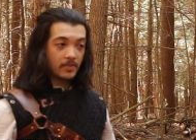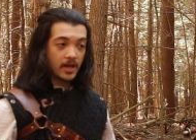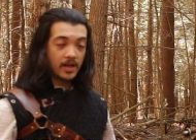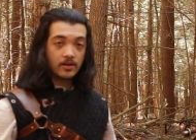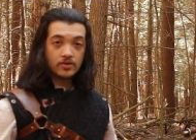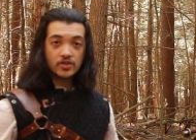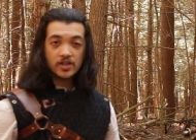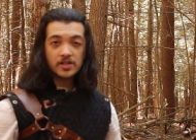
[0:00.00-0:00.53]

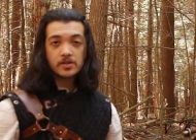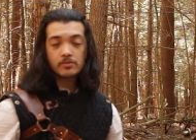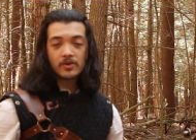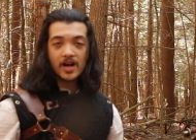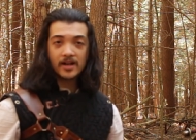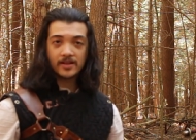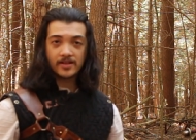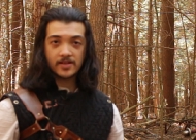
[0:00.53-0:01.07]
and just
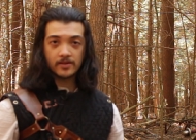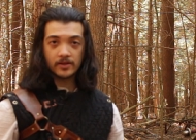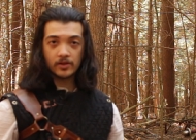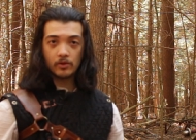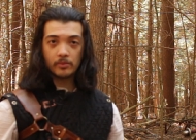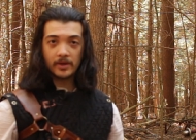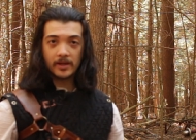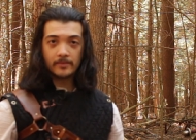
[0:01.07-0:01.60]
practice a
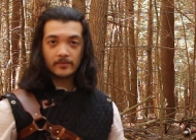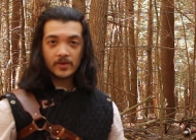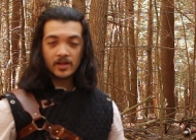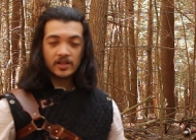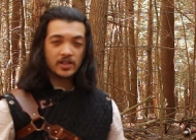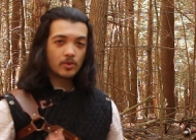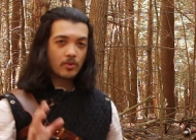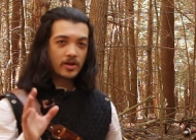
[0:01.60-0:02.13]
little bit.
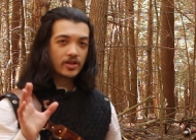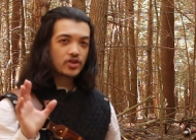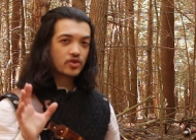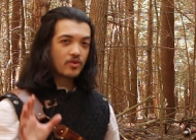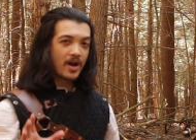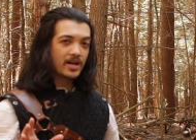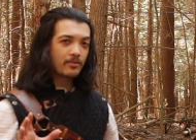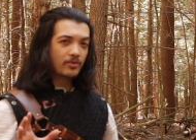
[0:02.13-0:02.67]
You want to
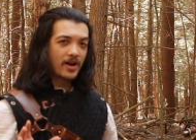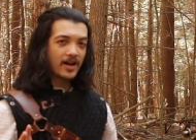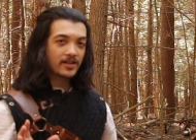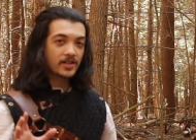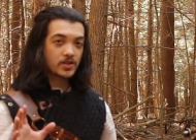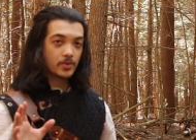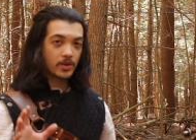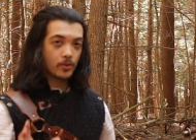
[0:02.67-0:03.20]
try to
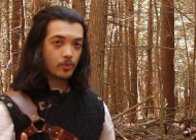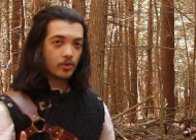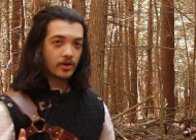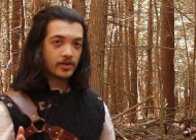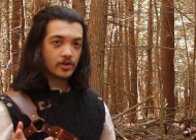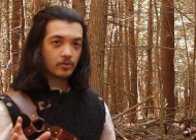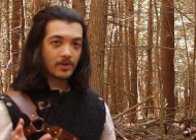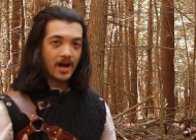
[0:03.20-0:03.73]
practice with
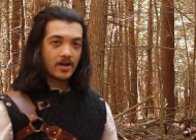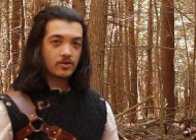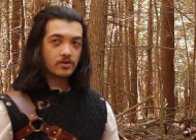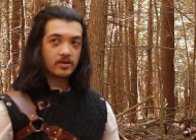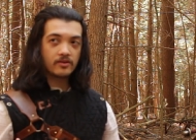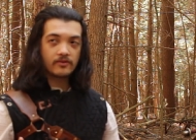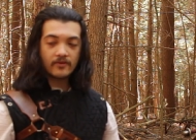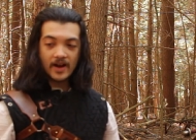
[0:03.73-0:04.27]
wood rather
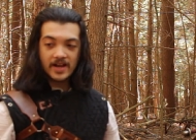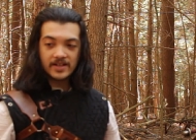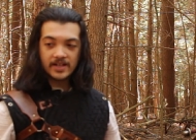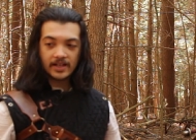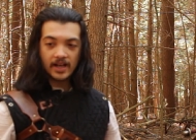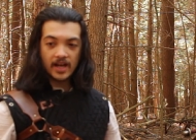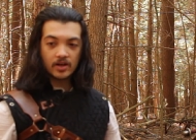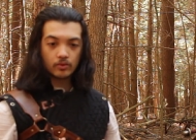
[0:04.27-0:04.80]
than
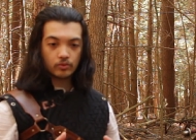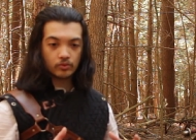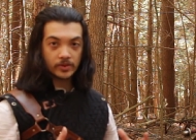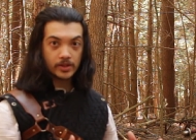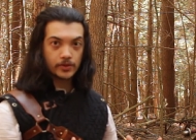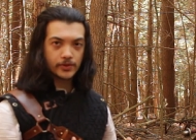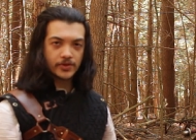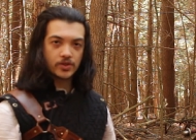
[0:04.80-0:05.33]
finding a
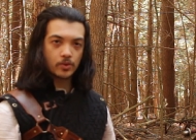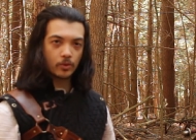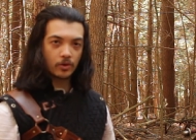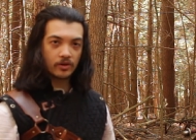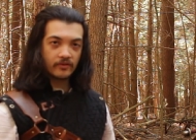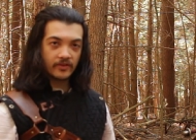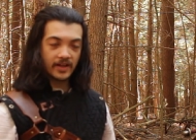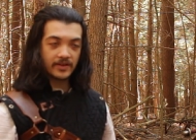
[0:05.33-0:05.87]
real
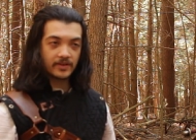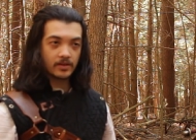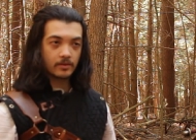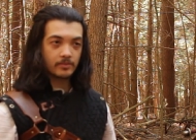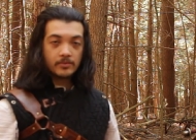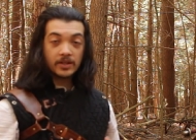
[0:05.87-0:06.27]
sword vendor,